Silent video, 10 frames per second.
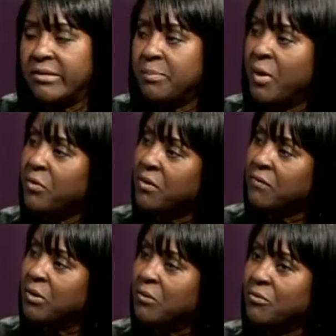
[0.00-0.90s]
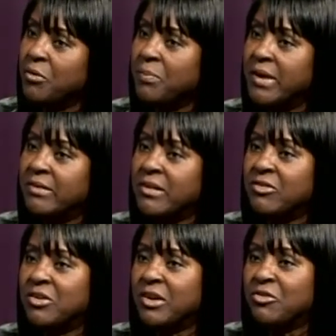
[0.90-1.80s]
both of you for being
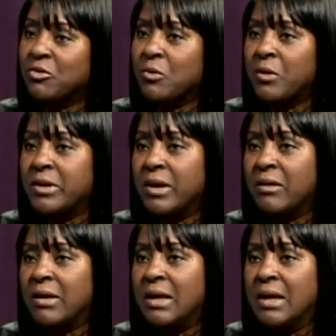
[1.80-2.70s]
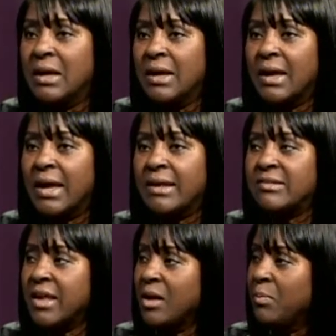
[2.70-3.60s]
such an extraordinary
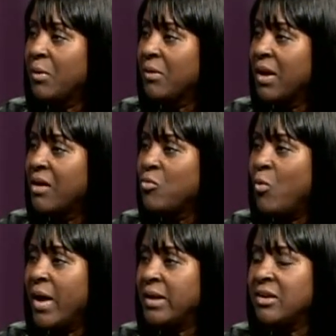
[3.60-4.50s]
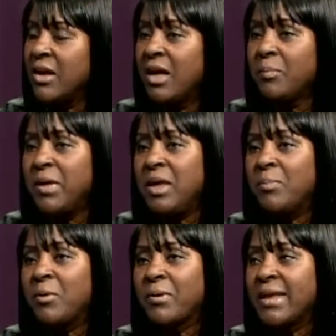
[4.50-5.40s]
example of what young
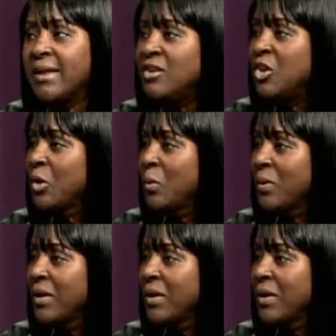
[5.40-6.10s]
people can do.